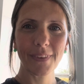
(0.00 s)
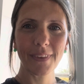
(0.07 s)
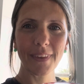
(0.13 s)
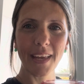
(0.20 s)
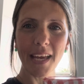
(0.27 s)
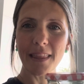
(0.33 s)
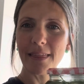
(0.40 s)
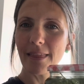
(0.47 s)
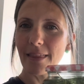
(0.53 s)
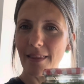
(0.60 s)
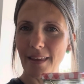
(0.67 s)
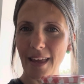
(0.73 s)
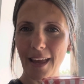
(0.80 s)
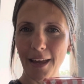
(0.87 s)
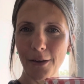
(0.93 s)
And
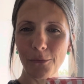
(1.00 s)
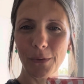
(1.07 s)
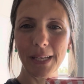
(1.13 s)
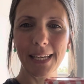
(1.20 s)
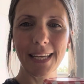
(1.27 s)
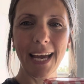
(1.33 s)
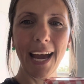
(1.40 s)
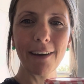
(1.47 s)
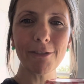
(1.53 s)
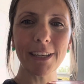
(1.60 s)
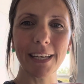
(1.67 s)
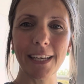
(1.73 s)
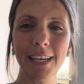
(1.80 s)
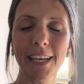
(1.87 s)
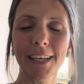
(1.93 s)
there we have
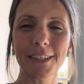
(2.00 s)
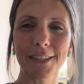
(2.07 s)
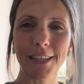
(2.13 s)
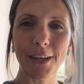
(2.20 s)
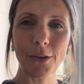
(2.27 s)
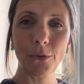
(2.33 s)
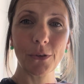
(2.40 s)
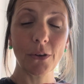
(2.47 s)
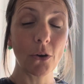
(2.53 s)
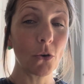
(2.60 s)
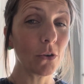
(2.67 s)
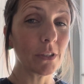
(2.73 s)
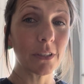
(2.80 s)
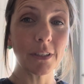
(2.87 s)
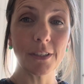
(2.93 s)
it. So all
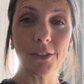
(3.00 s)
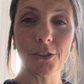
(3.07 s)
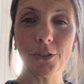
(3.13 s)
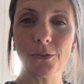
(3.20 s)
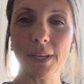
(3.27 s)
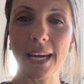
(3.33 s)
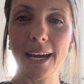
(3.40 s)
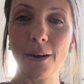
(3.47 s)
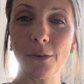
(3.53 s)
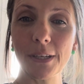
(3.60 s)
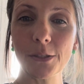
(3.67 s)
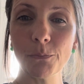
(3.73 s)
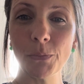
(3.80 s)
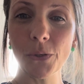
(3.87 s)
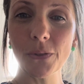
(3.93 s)
you're going to do now is
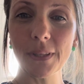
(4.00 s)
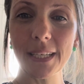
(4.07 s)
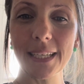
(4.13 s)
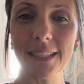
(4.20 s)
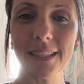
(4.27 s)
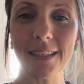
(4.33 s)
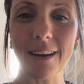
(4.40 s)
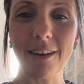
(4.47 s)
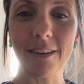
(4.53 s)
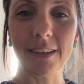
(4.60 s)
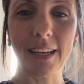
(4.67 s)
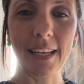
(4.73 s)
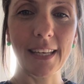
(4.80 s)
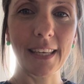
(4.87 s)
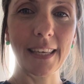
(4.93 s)
put this on
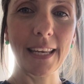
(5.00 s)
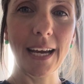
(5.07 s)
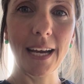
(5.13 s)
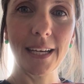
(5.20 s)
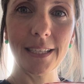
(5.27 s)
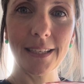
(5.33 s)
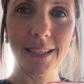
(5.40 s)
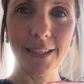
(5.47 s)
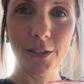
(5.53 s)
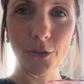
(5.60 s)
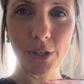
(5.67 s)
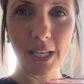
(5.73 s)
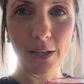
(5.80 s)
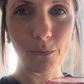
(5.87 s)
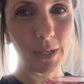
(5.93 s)
a nice
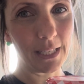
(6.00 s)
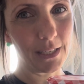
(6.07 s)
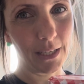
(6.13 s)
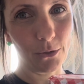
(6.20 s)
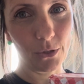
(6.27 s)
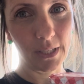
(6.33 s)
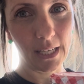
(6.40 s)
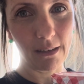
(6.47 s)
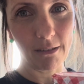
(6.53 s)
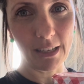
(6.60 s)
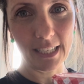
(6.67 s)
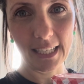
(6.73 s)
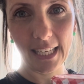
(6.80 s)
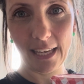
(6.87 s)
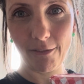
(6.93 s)
sunny windowsill
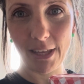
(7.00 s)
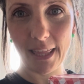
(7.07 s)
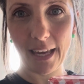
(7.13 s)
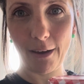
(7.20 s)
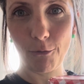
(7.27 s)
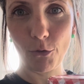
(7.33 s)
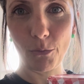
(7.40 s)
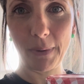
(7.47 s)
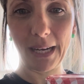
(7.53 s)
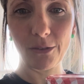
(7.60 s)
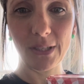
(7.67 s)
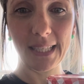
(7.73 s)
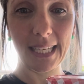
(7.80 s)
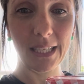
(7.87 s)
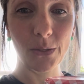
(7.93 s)
and leave it there for about
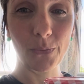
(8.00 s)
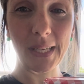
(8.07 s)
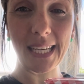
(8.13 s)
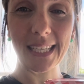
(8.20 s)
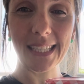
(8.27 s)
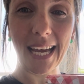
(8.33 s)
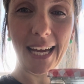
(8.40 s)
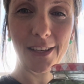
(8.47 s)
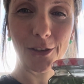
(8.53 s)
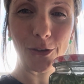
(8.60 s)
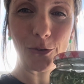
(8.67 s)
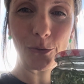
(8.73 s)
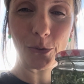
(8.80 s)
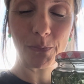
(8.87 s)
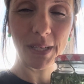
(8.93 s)
6 weeks, and
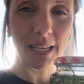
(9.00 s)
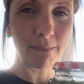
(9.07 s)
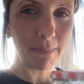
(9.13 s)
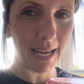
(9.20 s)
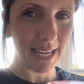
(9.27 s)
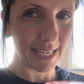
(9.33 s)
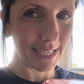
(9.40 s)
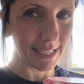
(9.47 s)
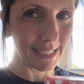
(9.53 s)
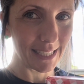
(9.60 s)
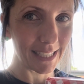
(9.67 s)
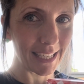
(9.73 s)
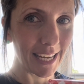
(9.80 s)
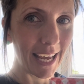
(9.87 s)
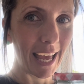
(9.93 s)
you will be
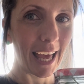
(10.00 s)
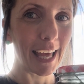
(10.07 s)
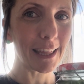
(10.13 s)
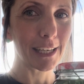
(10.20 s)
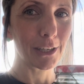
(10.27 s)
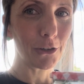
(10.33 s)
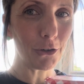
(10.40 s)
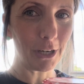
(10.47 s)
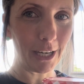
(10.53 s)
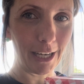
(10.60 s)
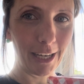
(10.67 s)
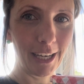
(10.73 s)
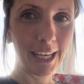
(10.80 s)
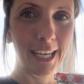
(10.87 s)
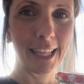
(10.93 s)
amazed at the
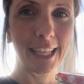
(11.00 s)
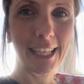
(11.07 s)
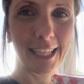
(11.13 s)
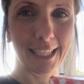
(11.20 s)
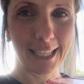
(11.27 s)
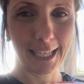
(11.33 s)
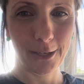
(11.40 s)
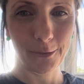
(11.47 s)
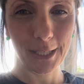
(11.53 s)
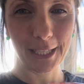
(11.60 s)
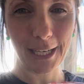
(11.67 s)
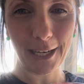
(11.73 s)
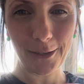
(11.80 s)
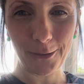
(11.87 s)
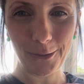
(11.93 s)
colour that this liquid
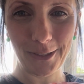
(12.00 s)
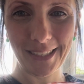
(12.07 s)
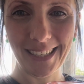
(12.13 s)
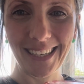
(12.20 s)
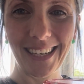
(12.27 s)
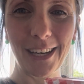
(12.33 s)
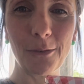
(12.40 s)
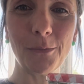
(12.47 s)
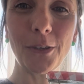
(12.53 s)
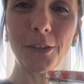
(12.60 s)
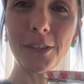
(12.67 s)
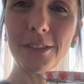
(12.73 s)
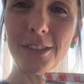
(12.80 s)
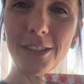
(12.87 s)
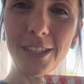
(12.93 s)
goes. I'm not
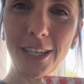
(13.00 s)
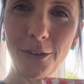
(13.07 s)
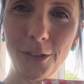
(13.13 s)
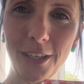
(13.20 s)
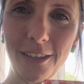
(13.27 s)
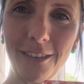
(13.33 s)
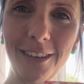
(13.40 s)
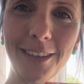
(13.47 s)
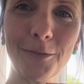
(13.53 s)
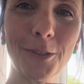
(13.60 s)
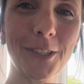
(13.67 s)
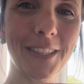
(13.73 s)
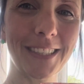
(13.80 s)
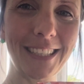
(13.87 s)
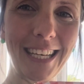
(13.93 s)
going to tell you, I'm
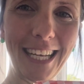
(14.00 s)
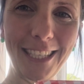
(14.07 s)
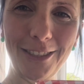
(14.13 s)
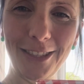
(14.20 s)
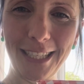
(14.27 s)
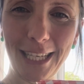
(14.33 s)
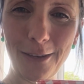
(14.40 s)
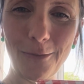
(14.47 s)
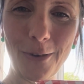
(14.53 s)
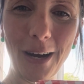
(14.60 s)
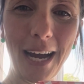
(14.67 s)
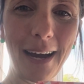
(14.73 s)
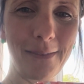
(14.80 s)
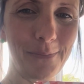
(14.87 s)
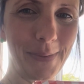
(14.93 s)
just going to let you see what
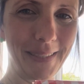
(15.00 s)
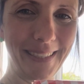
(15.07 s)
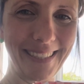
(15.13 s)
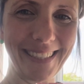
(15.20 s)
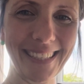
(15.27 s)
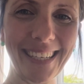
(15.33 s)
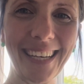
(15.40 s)
happens,